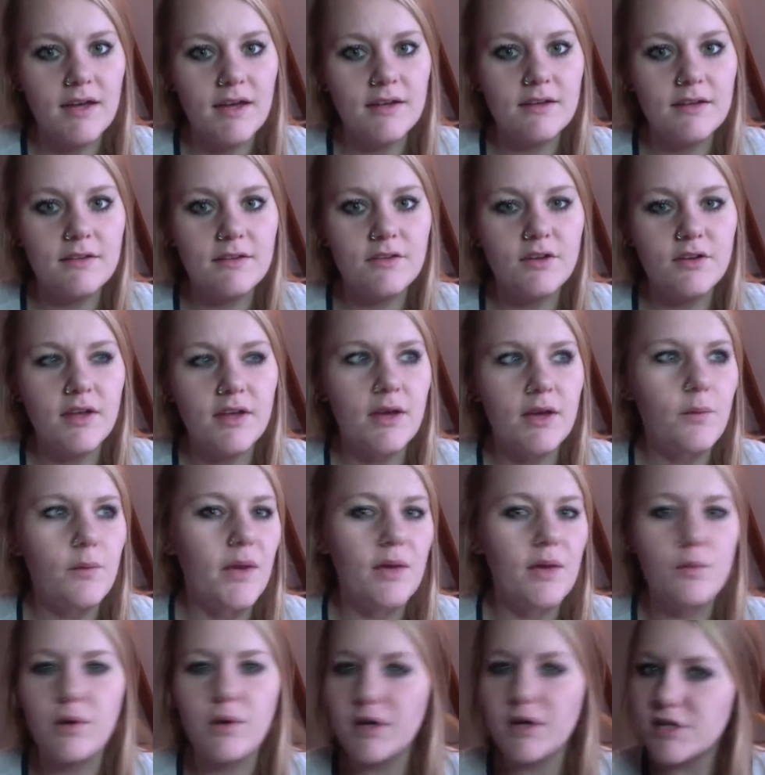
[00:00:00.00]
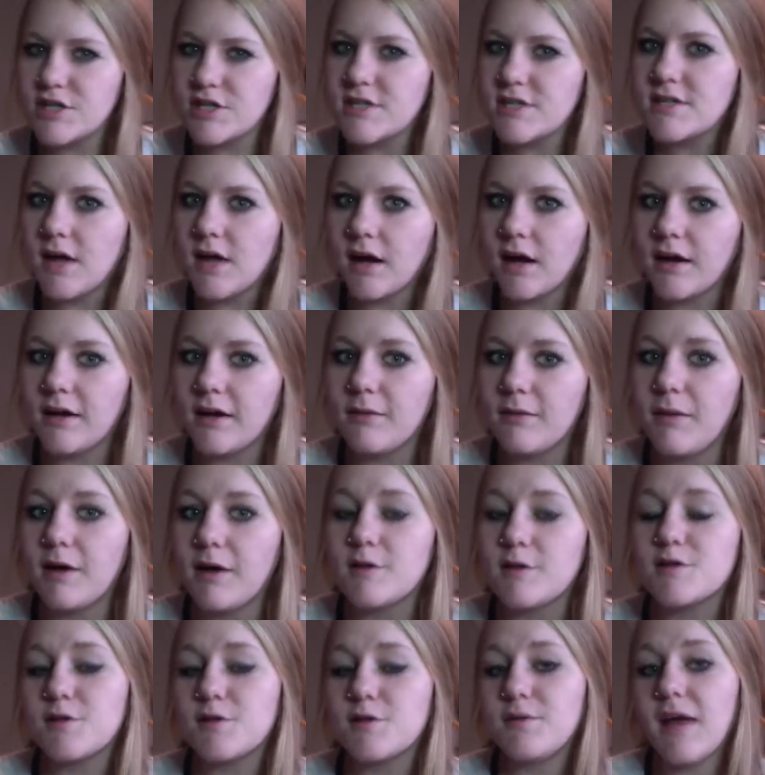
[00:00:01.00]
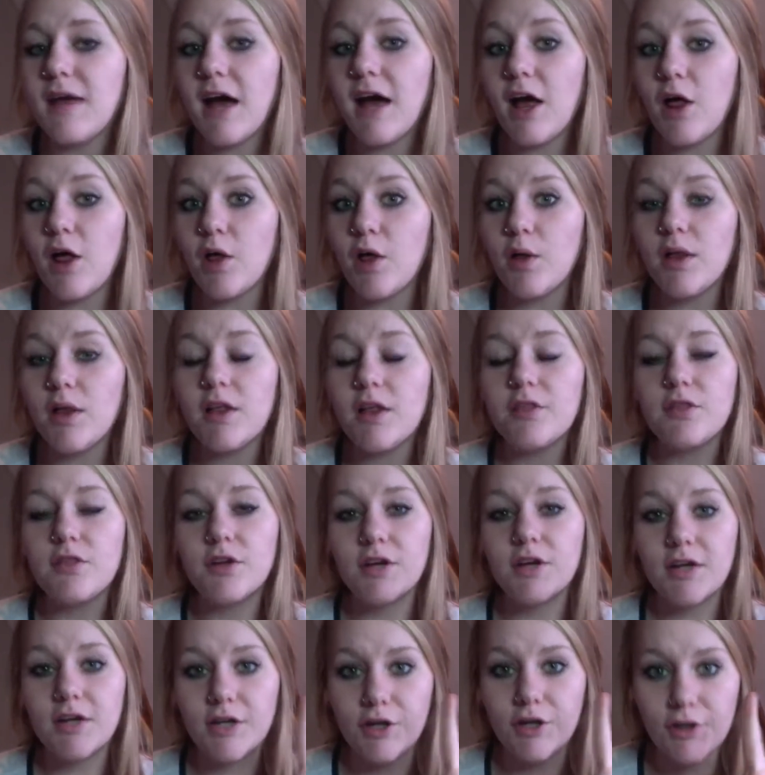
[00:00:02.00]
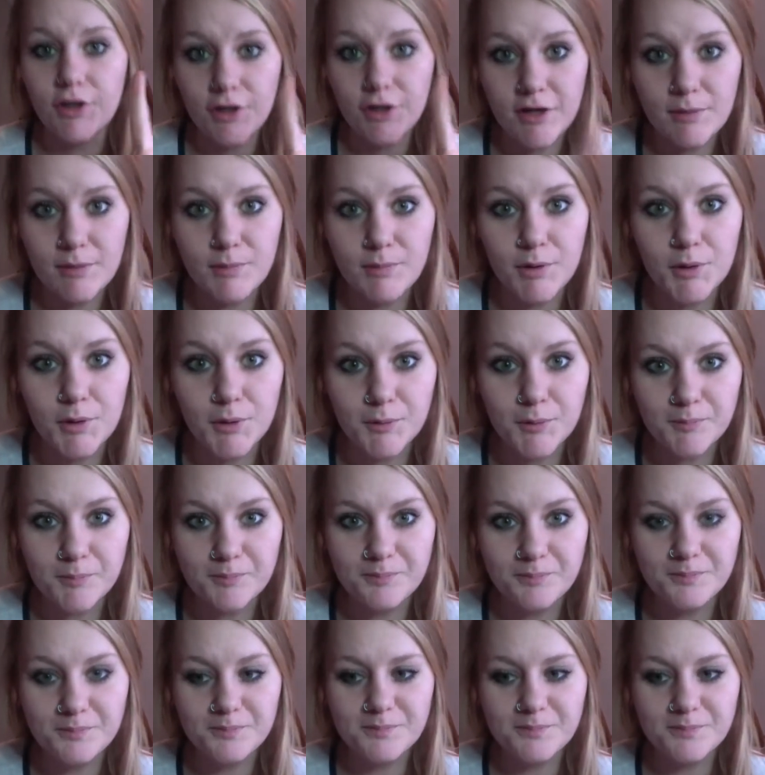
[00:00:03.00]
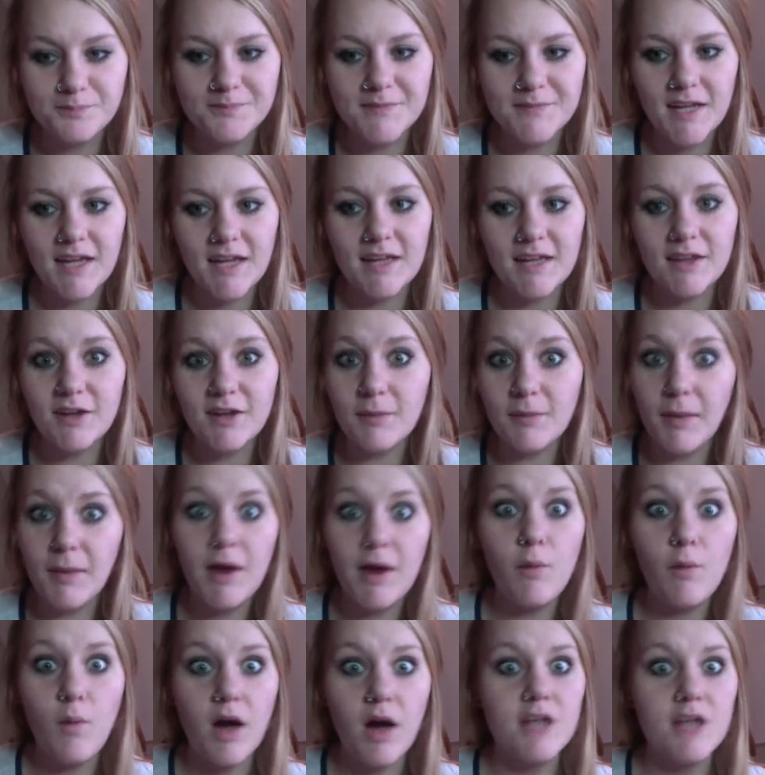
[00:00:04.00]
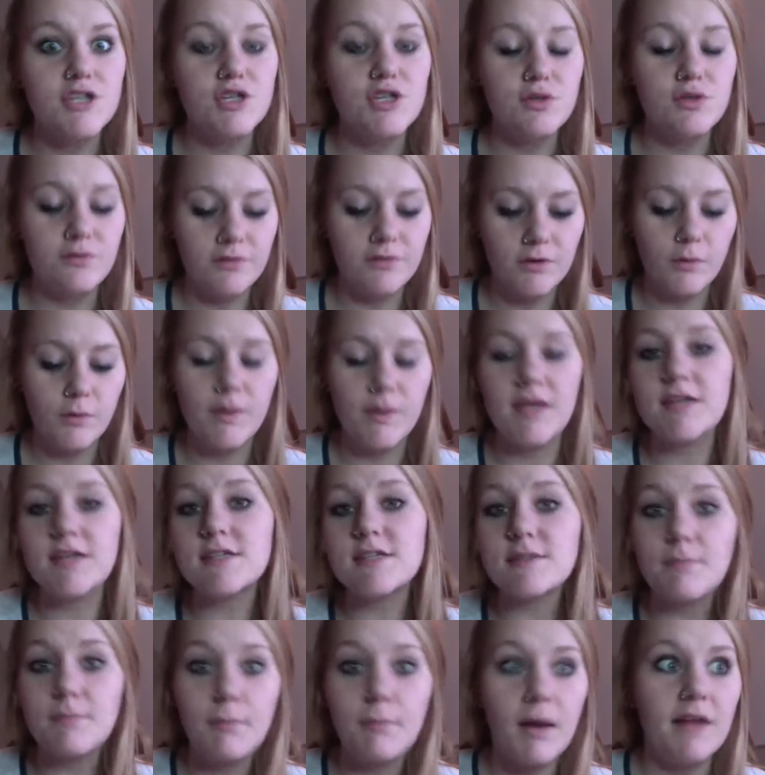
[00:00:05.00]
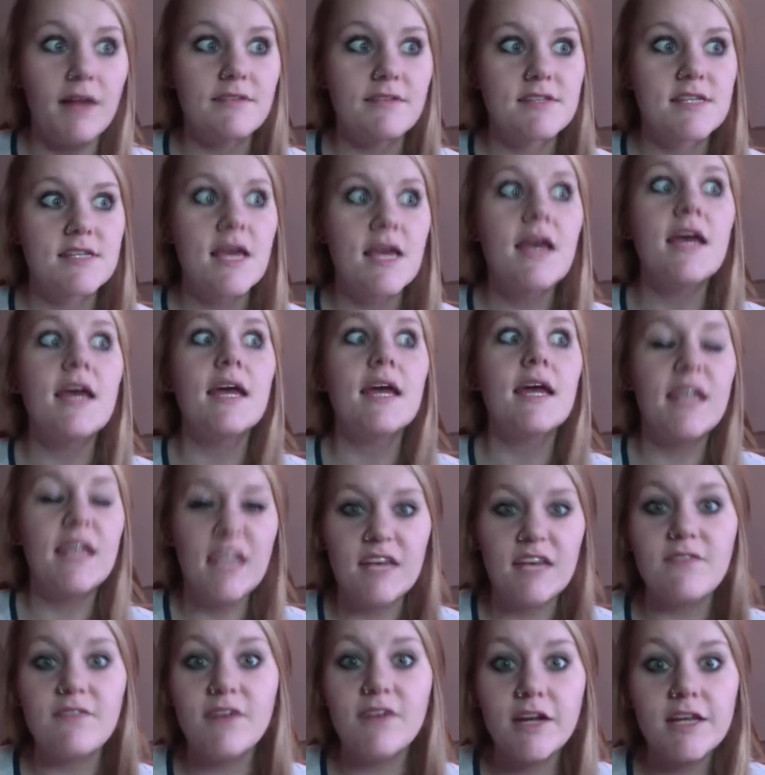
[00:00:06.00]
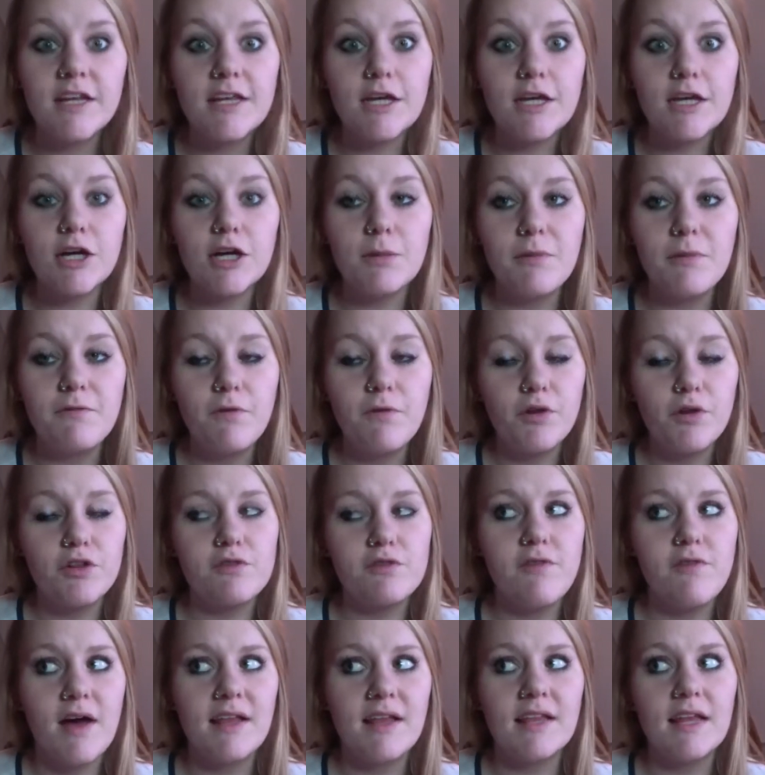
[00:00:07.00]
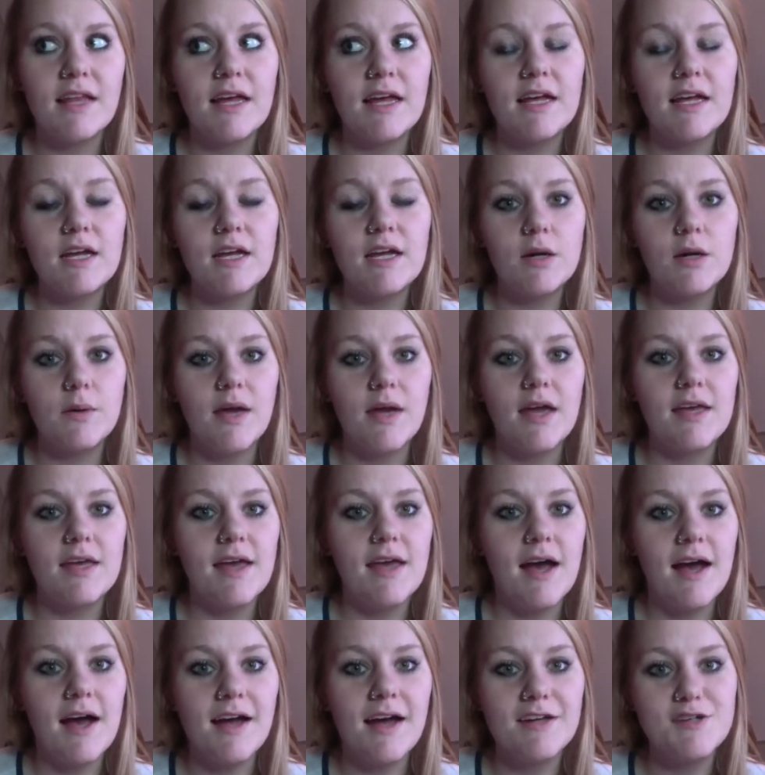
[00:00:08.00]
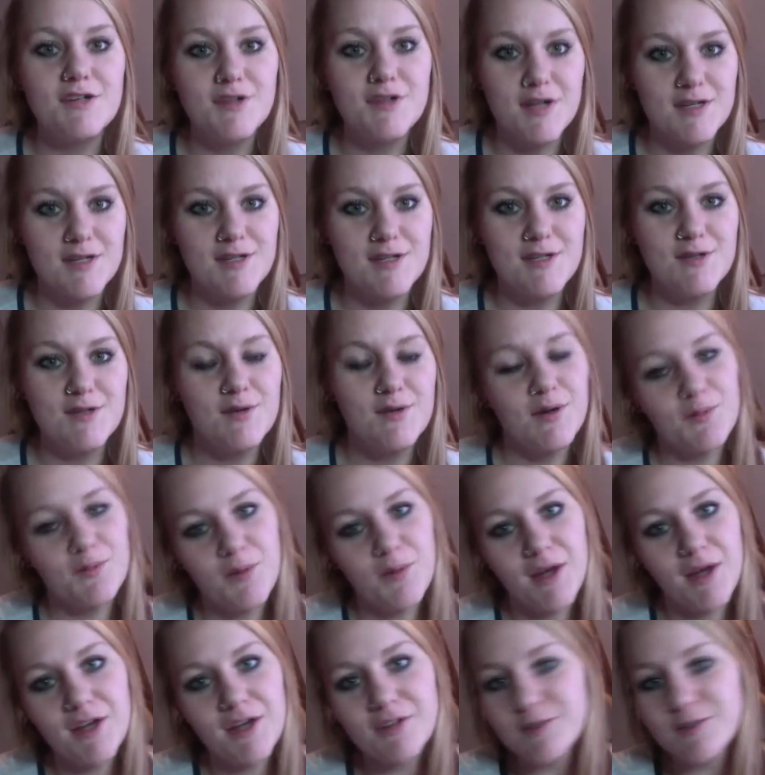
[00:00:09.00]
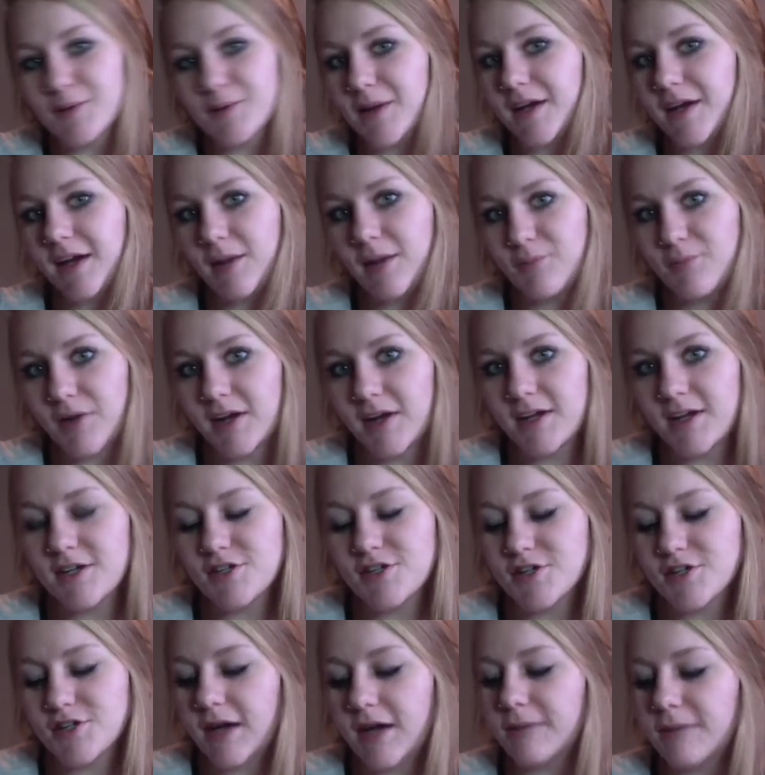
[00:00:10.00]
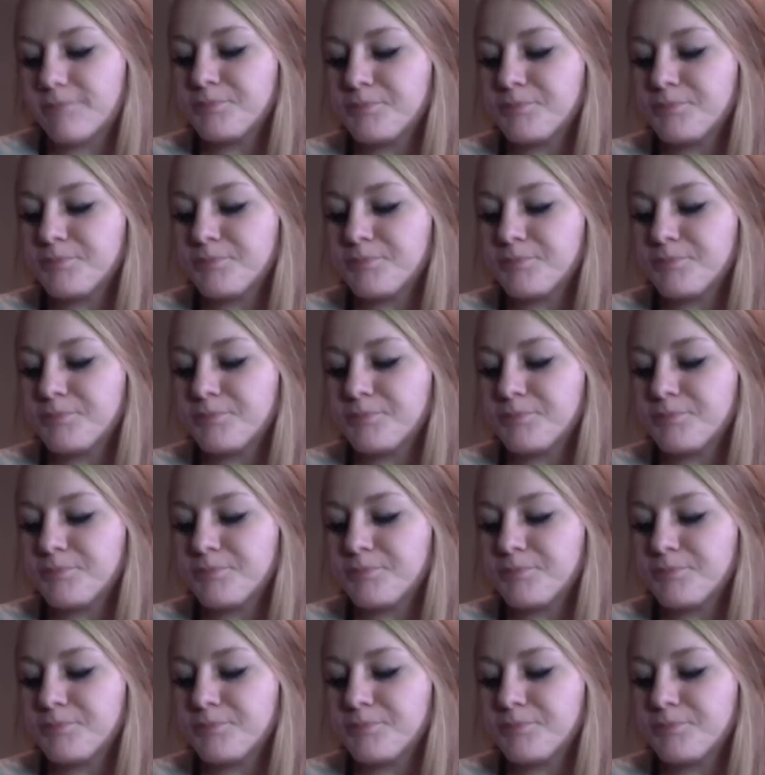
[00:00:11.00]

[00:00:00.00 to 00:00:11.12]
And they're like, wait, what is she talking about? So now they're going to creep you, and they might watch you for weeks, months, even a year before they're finally like, okay, yeah, I trust you and what you're doing and I'm ready to try.